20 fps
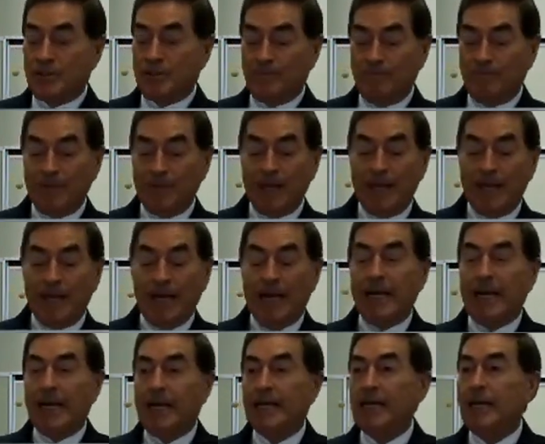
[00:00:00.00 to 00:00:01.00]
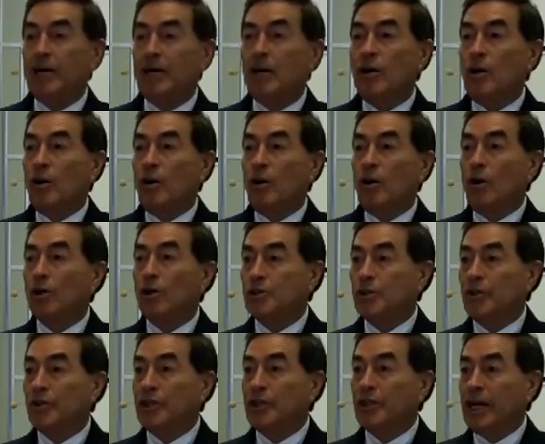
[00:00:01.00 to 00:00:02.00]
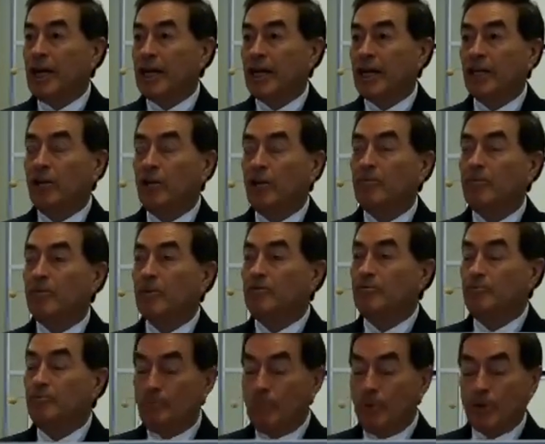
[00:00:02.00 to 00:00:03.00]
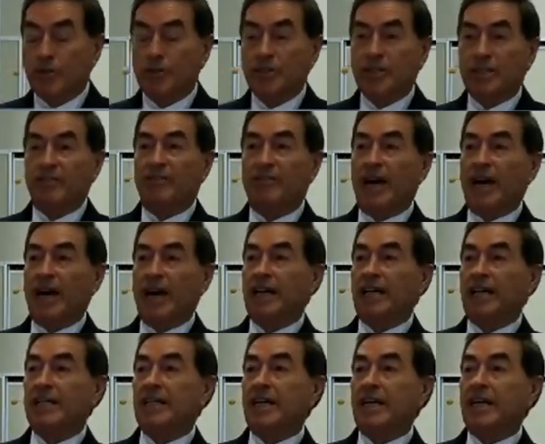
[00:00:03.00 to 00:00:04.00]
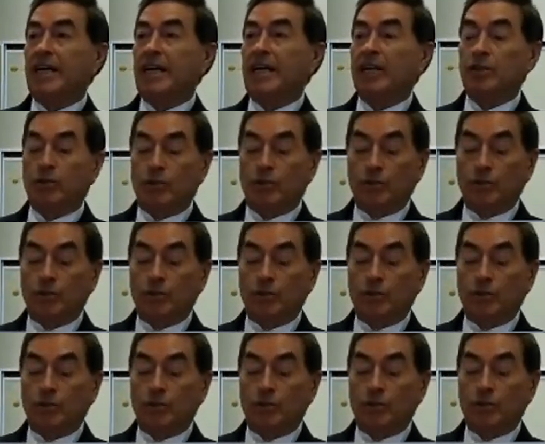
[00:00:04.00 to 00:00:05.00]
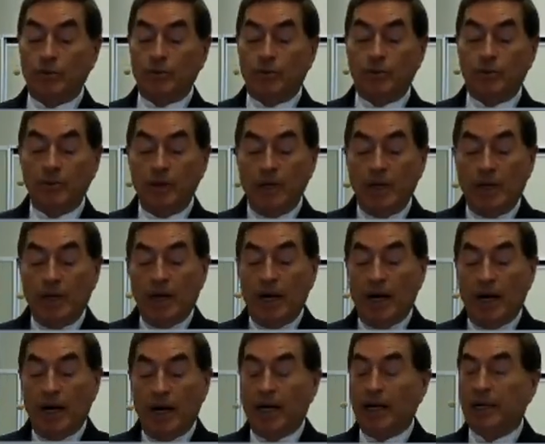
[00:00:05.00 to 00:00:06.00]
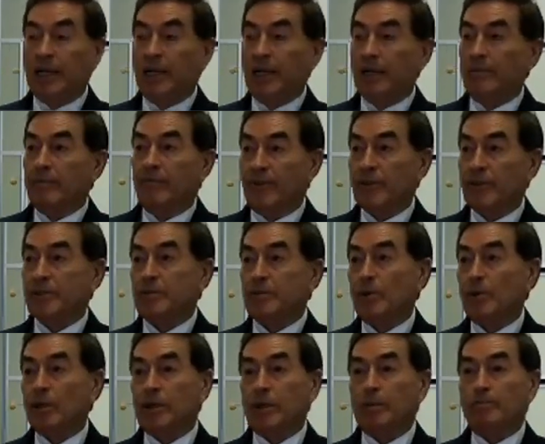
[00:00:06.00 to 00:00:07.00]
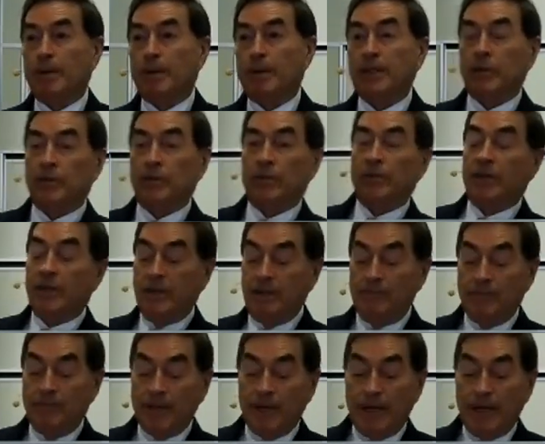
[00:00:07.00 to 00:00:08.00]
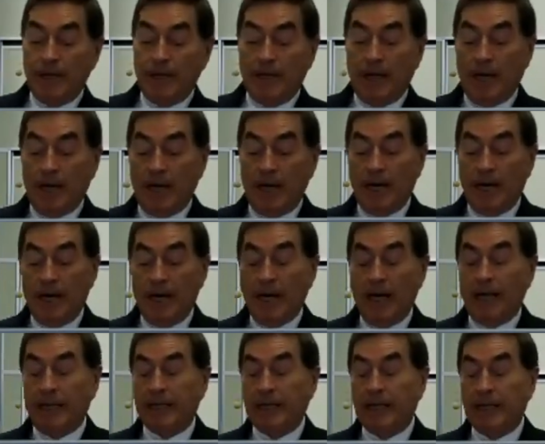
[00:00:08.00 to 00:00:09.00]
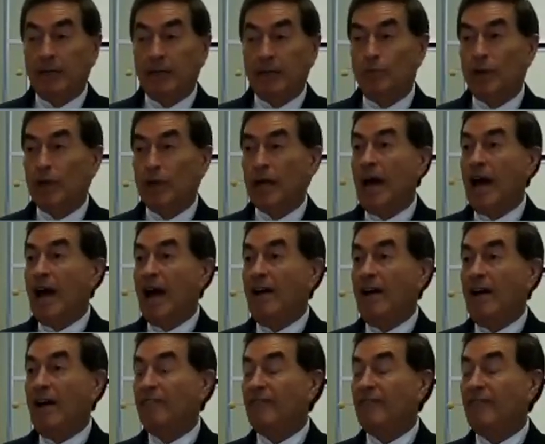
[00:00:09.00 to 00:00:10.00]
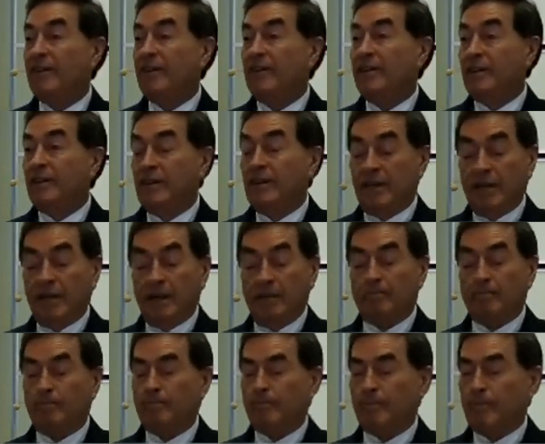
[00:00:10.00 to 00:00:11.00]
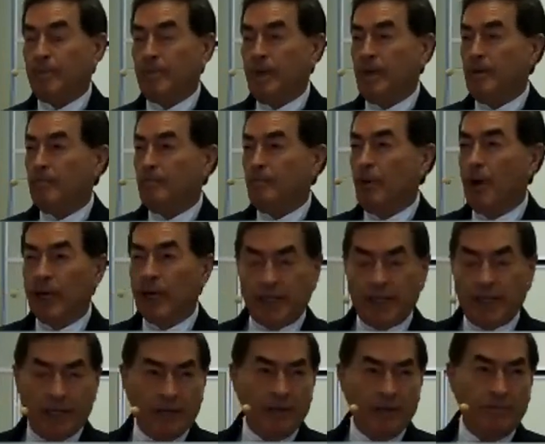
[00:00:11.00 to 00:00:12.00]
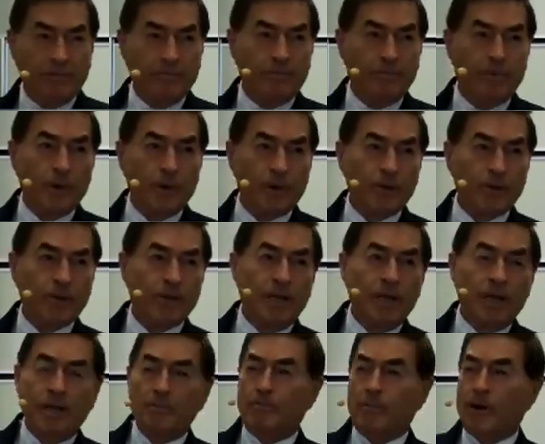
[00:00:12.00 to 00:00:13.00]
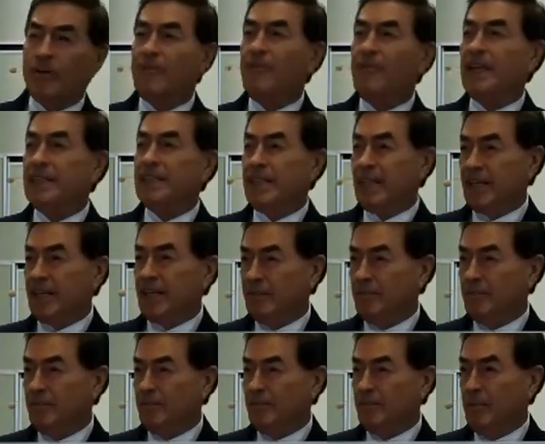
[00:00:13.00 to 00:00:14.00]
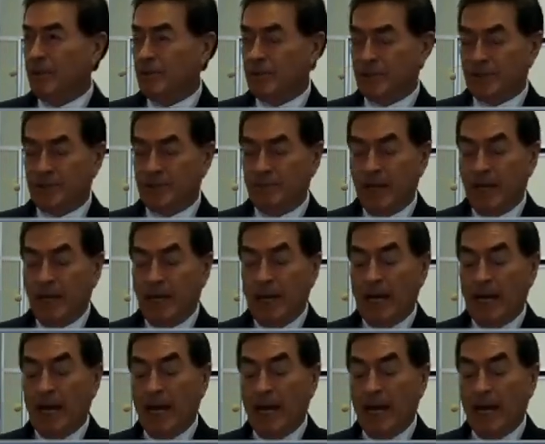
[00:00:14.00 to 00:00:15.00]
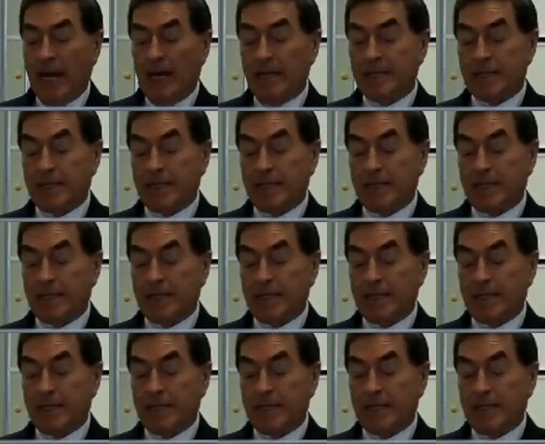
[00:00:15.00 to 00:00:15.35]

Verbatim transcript: And also, there are a number of books divided into uh, the, first of all, the Pentateuch, uh, then we'll have uh, uh, poetic books, prophetic books, and